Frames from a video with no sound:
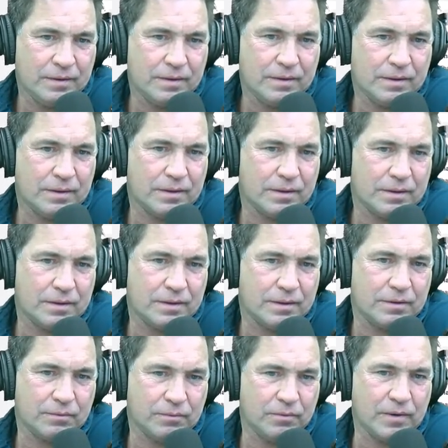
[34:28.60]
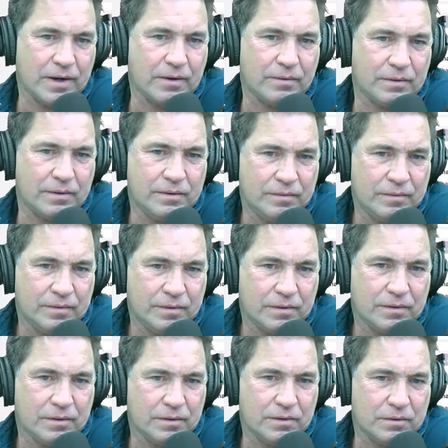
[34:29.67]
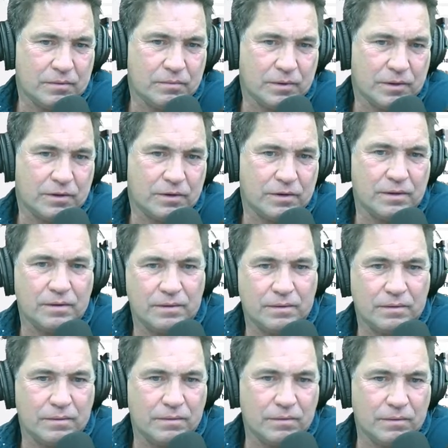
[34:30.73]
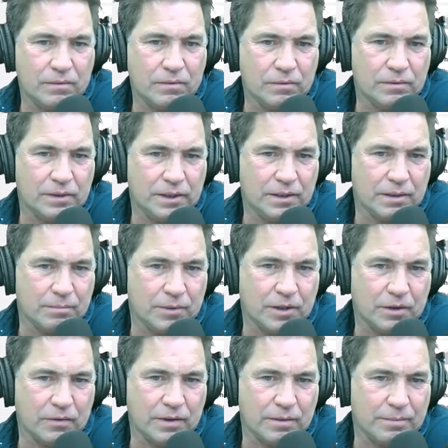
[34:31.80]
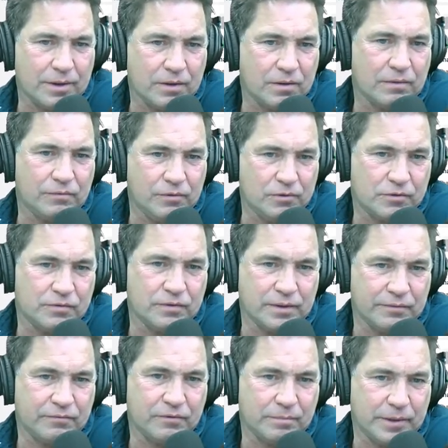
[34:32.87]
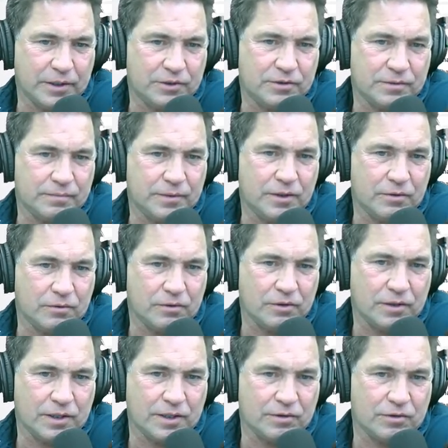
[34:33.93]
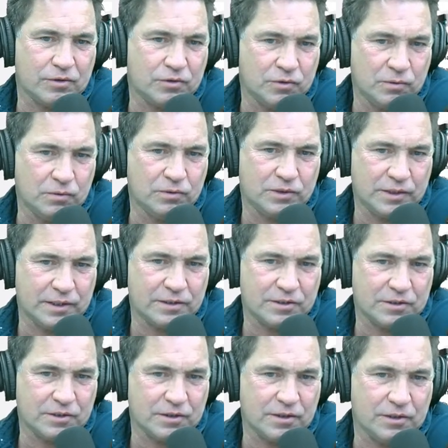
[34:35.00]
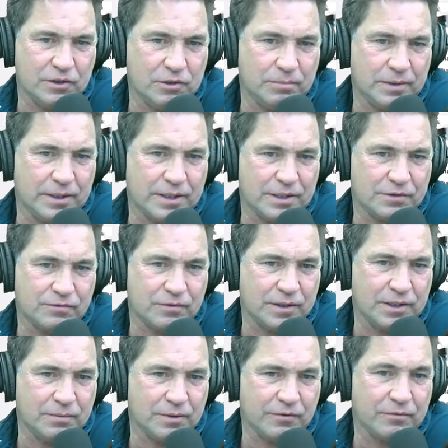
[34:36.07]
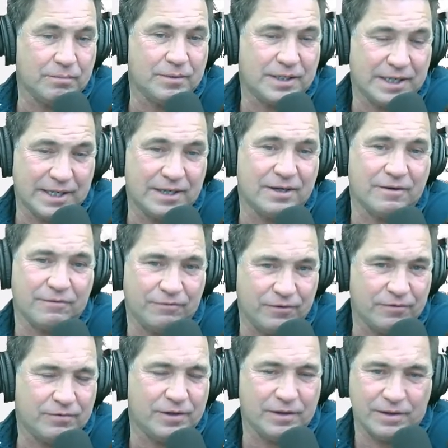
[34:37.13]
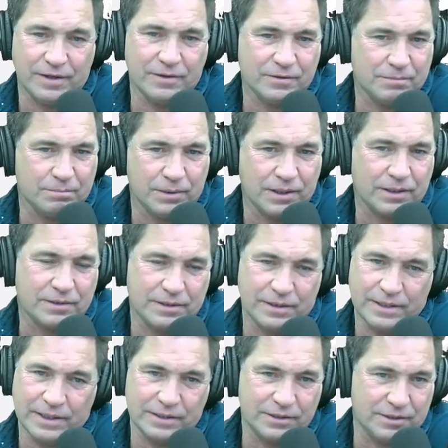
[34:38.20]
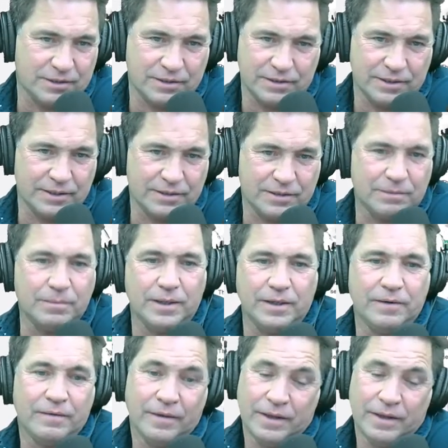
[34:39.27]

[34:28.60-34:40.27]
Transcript: uh, throughout, along with only a moderate amount of useful information. In order to get the tools to get started, you'll be asked for anywhere from ten to fifty thousand bucks. Now that just stinks to me.